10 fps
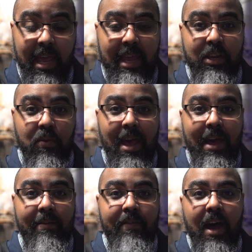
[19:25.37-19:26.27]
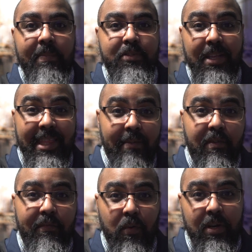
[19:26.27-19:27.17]
and you have up to
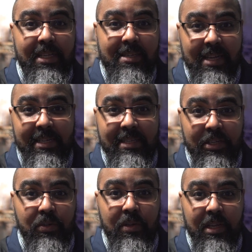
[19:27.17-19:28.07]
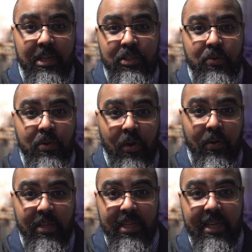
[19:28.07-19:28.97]
level 46 that you can get to
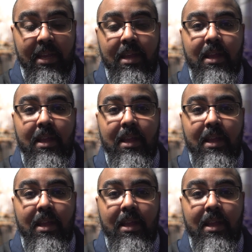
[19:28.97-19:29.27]
currently.